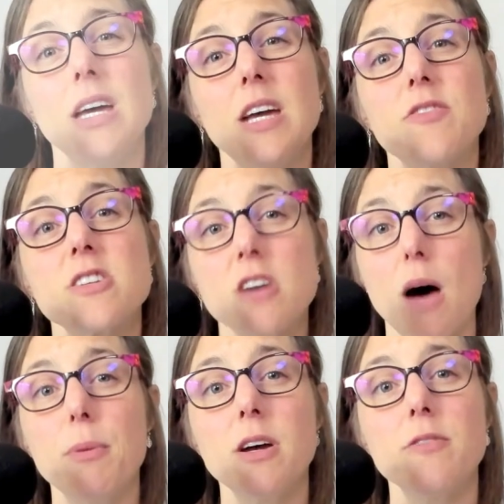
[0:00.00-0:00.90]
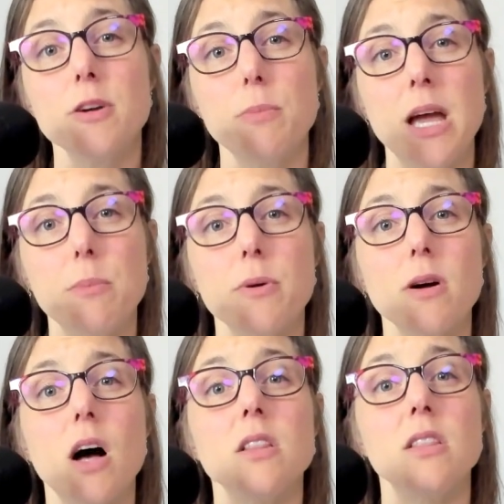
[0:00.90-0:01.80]
If the topic of your
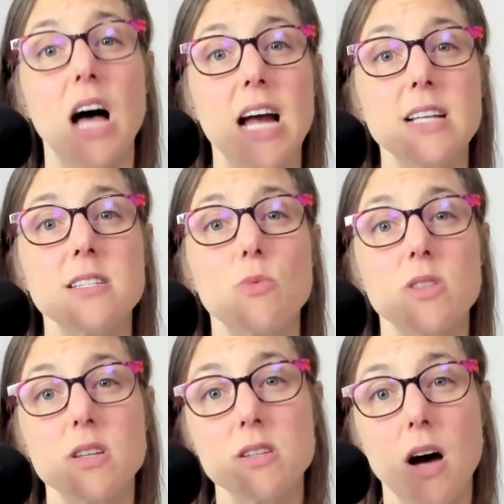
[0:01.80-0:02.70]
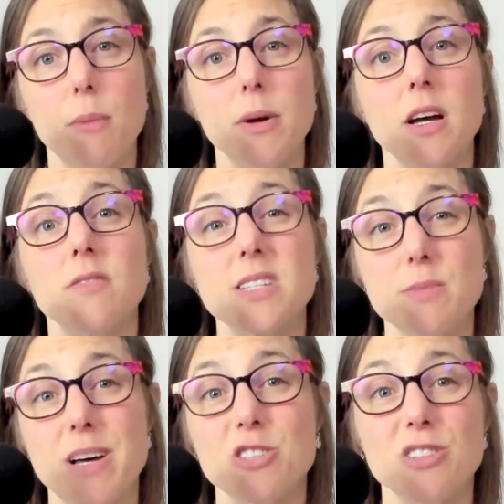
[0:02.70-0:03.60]
paper aligns with the topic of the
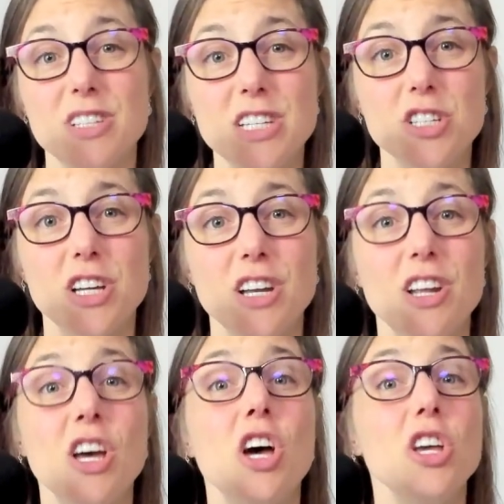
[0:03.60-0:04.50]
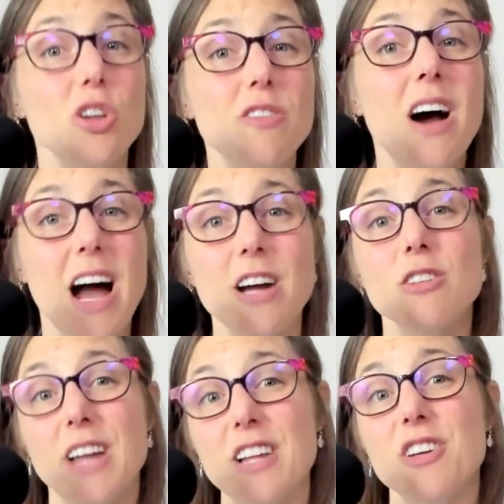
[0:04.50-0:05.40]
special edition, you have a higher
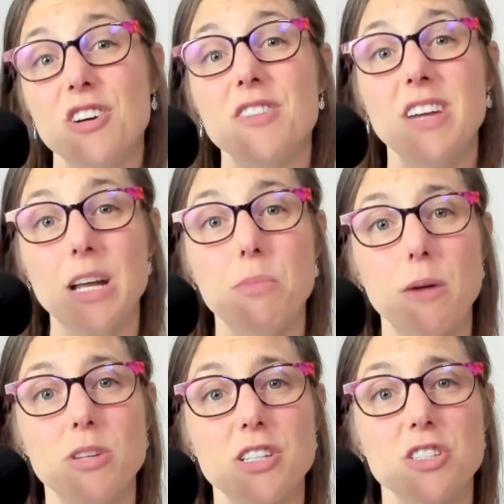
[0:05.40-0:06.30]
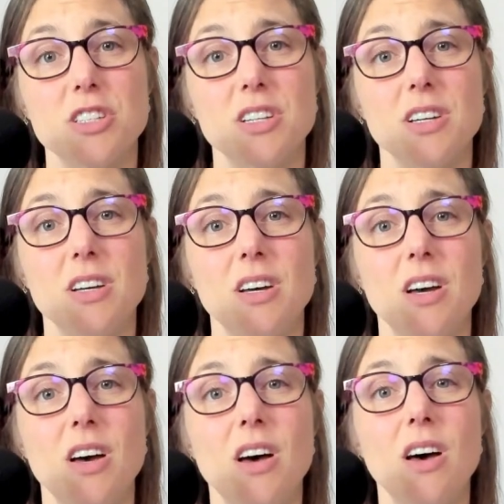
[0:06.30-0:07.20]
likelihood of getting published.
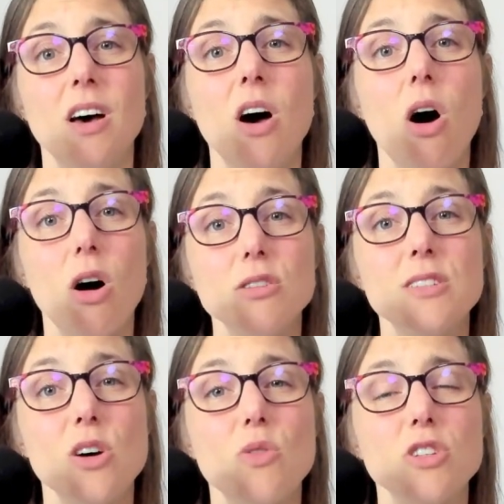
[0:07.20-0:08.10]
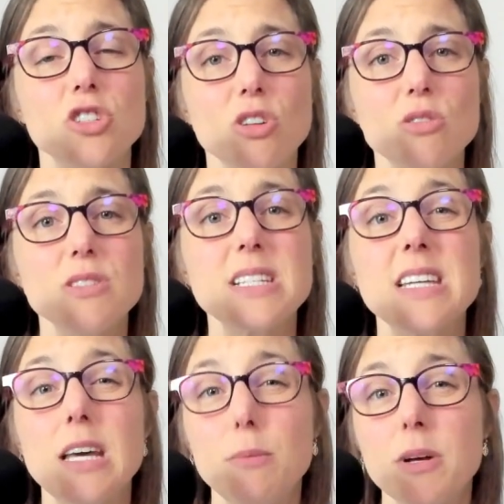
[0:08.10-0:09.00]
Also, journals
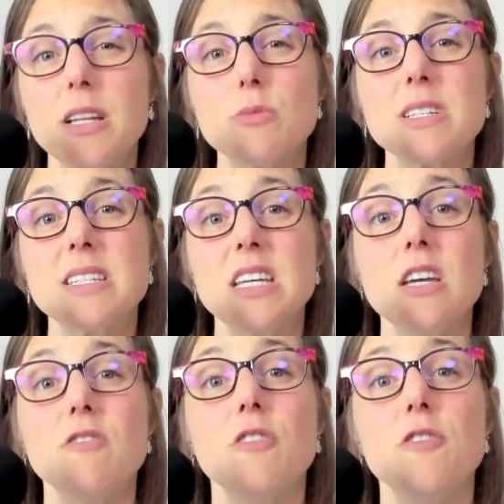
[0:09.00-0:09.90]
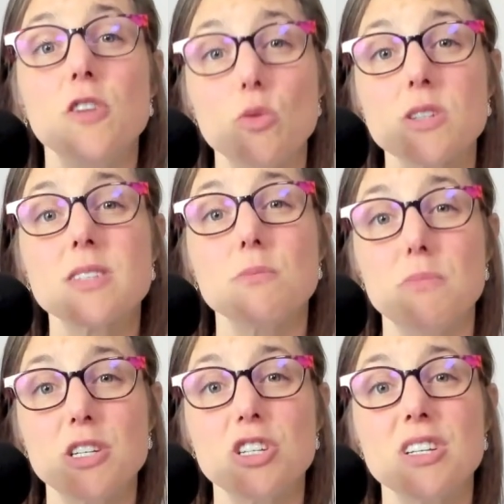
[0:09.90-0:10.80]
typically receive fewer
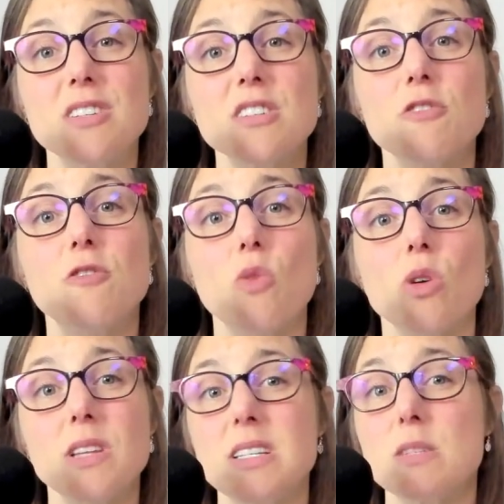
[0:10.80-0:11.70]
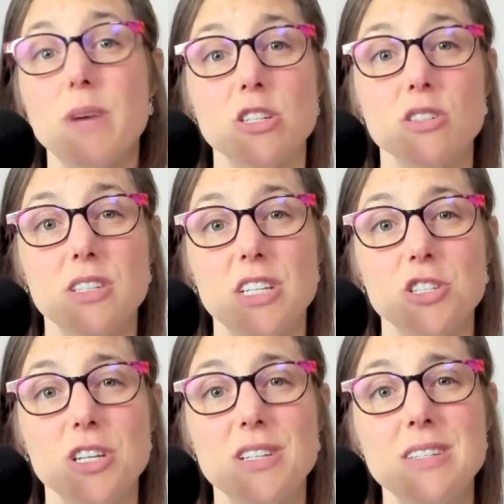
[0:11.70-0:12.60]
submissions for these special
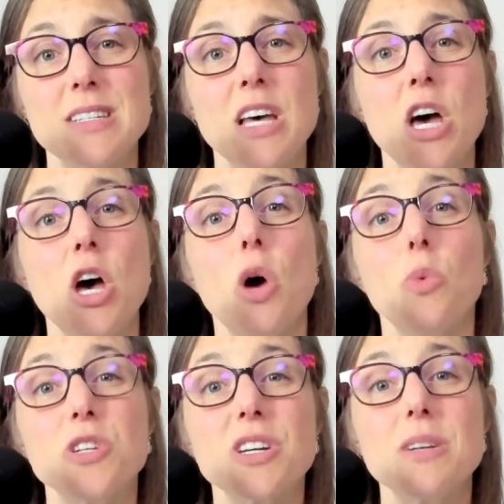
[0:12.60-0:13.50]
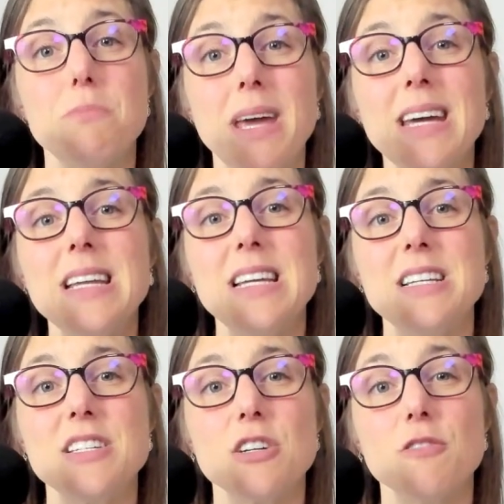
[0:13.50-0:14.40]
editions, which could make it
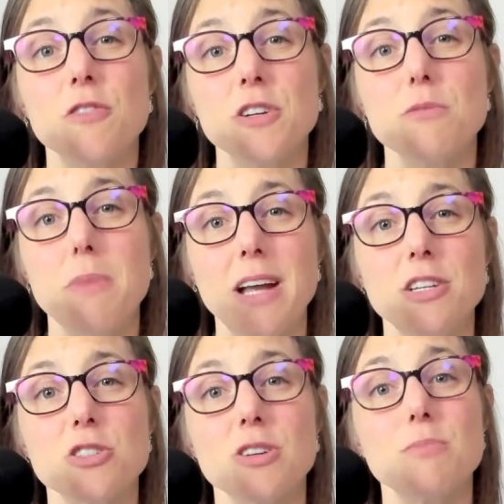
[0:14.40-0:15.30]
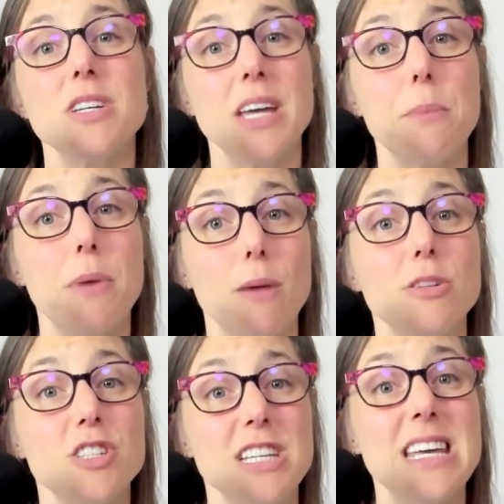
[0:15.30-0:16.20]
easier for your manuscript to get
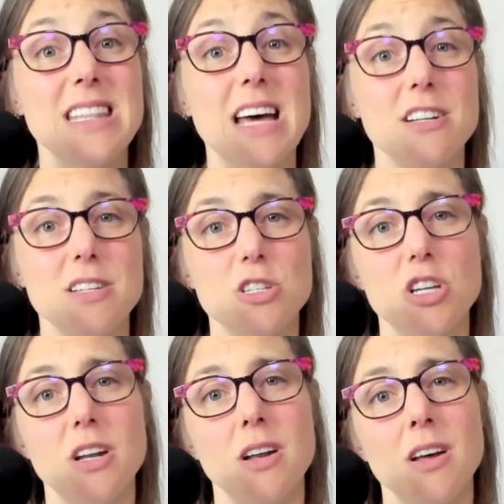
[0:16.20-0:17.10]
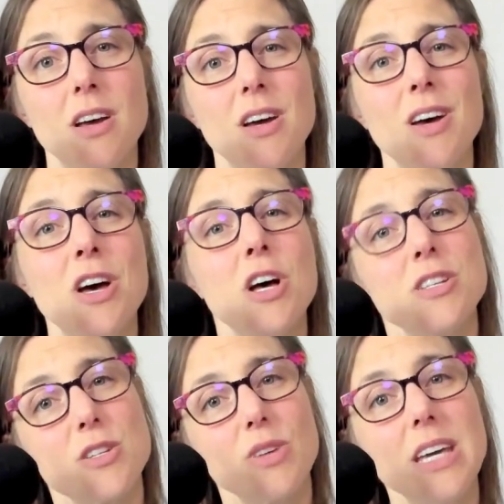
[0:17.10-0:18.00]
published in that edition.
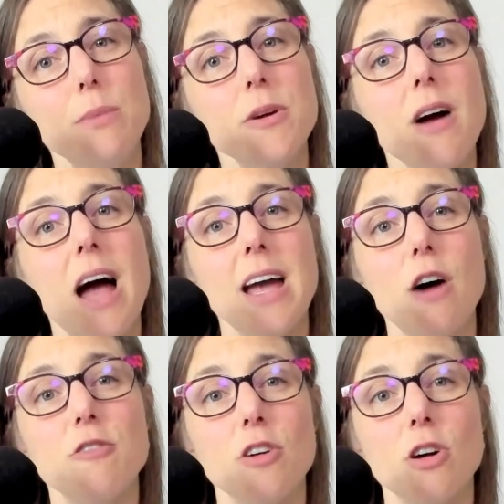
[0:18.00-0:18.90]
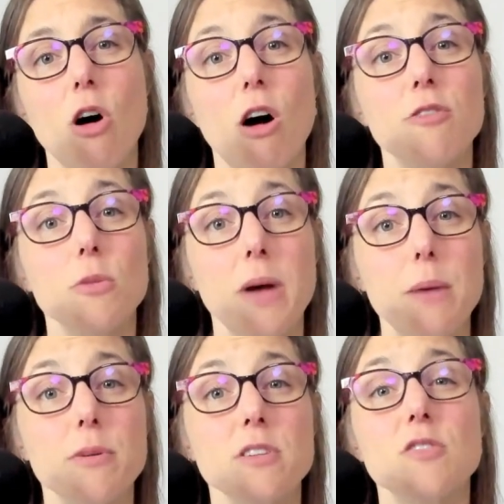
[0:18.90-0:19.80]
So keep your eye out for a call for
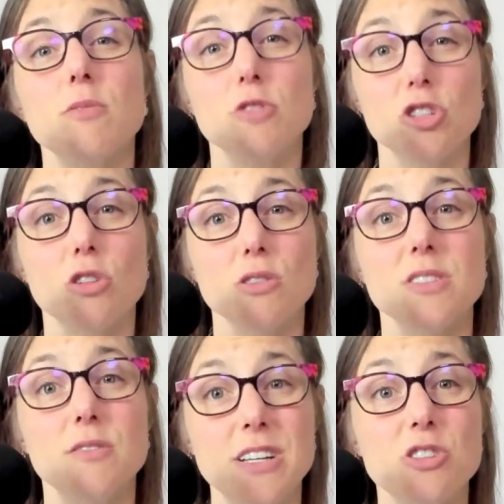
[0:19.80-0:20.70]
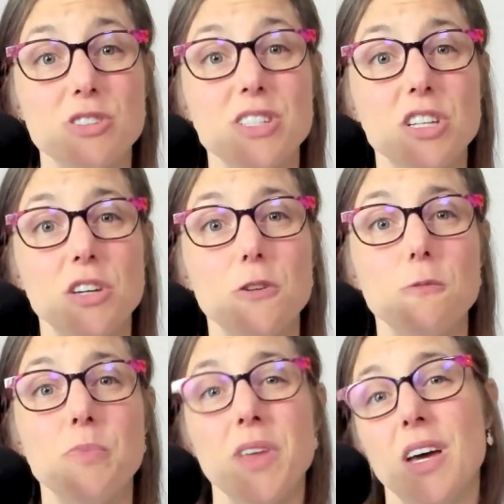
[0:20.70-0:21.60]
papers from journals of interest to you.
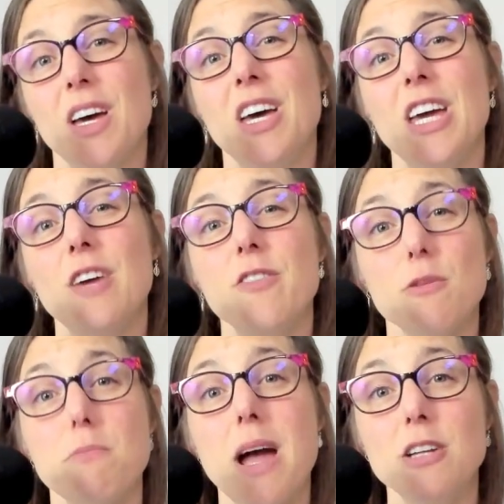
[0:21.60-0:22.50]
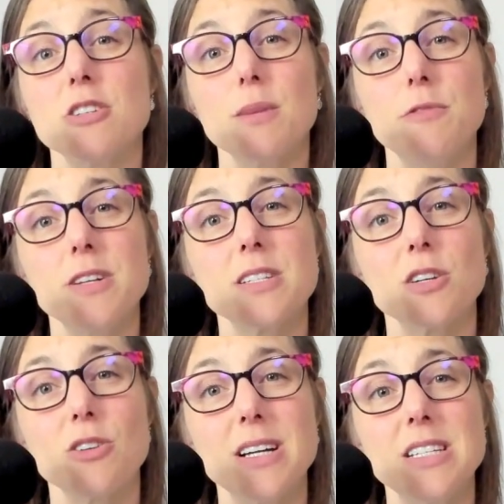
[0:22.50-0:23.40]
If your manuscript fits the
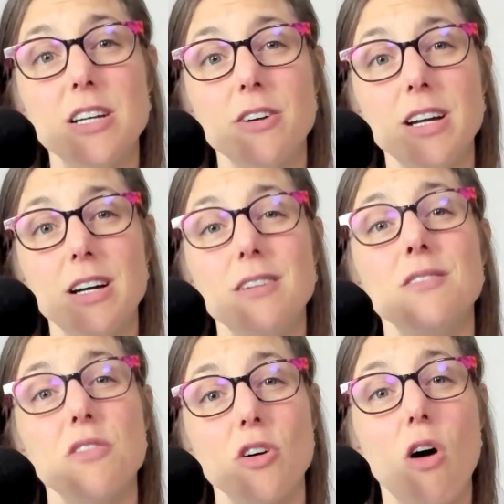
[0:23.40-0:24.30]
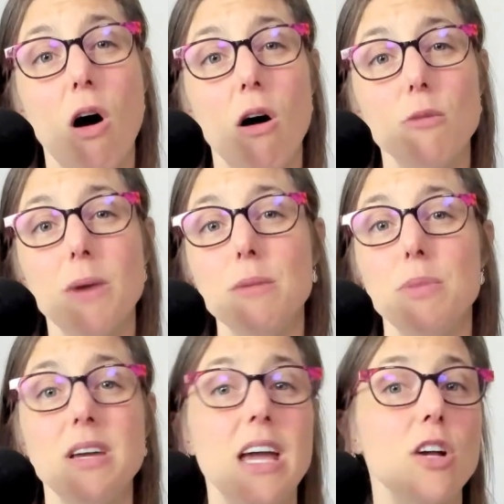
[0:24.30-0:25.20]
criteria, the call might
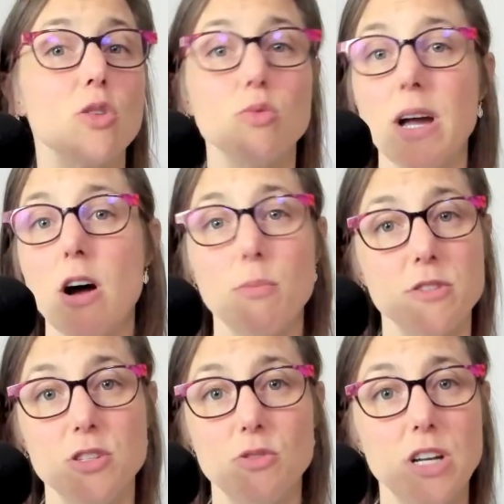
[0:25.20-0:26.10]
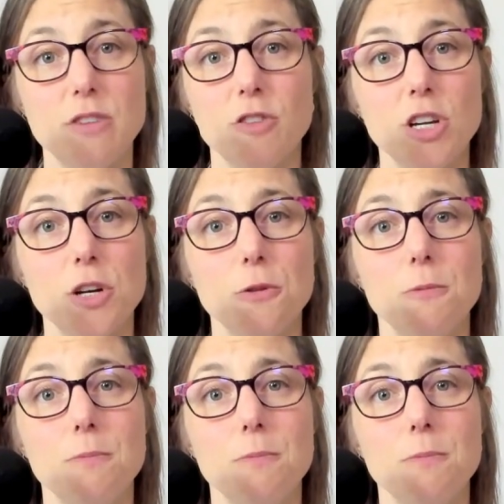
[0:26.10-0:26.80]
be a great opportunity for you.